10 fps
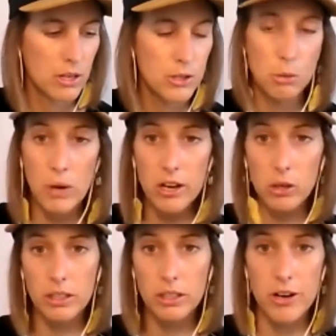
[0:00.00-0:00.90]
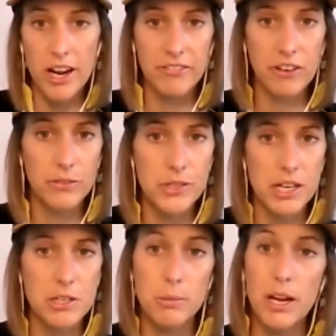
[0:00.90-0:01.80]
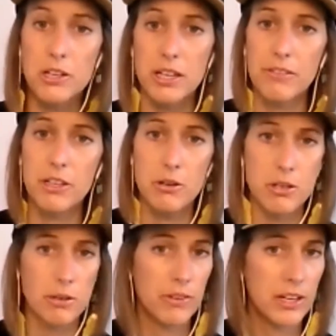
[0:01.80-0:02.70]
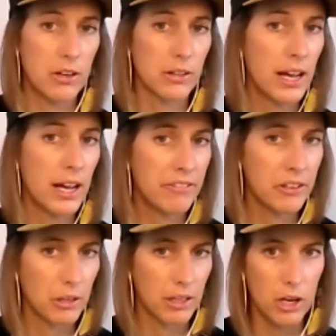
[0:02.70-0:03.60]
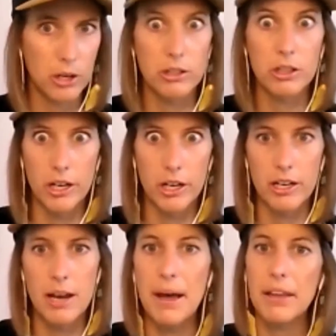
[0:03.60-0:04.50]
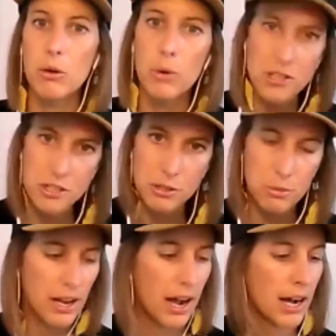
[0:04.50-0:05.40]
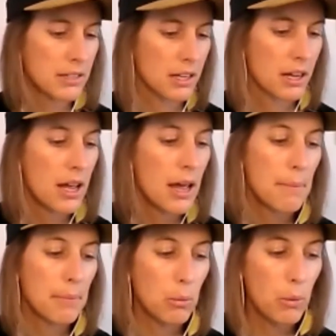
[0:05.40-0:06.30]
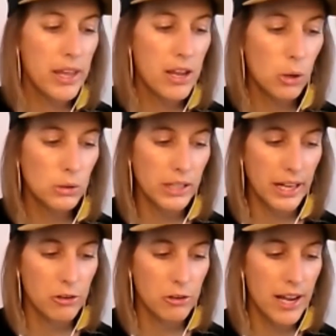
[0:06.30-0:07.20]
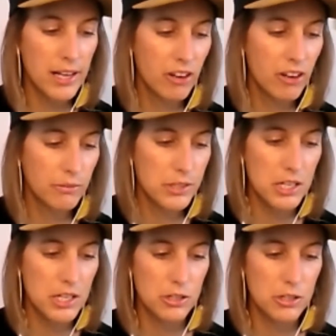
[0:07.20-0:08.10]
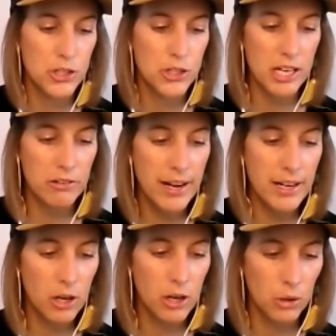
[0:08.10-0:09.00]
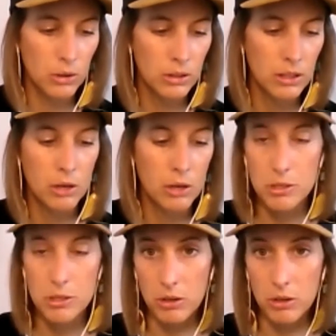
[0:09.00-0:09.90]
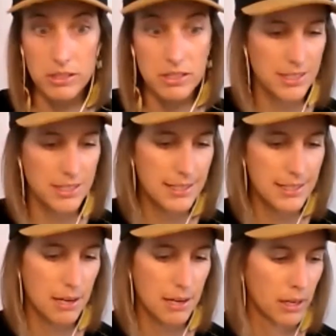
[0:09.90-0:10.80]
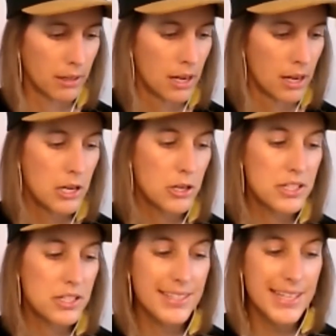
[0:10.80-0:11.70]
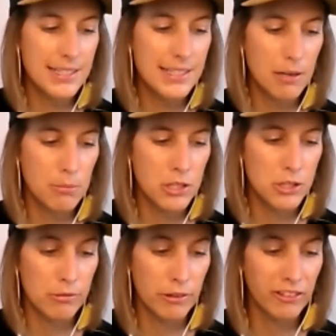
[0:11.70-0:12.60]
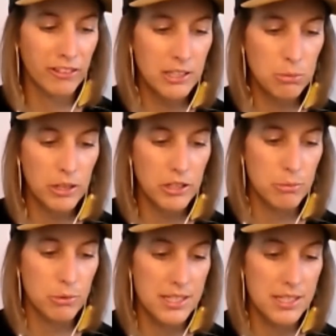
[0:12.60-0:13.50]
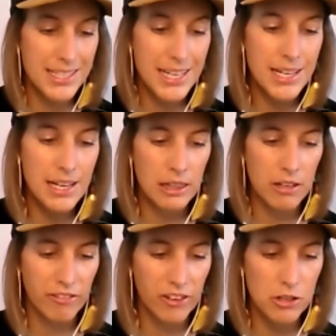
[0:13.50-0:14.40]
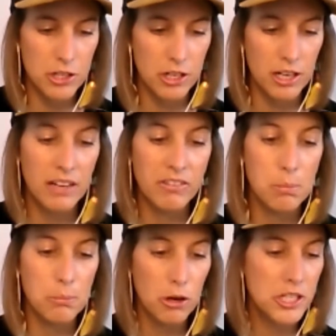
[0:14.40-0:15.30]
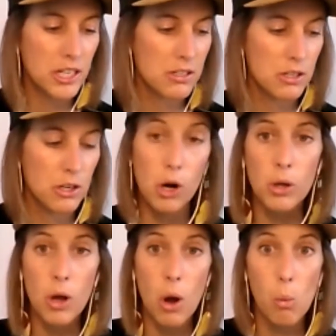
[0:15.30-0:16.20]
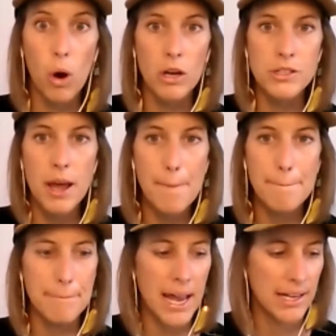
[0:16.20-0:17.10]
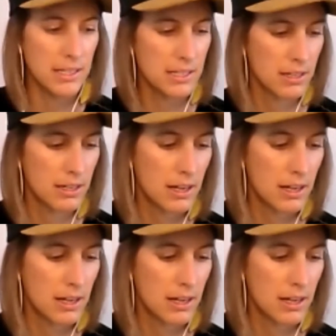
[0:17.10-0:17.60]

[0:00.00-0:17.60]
So we hold a creative conversation. We actually have a YouTube video on that if you want to go learn about the questions we ask. But we hold a creative conversation to generate a goal, which we call a success statement. Your success statement should reflect what you would see in the future if the project's goal was met.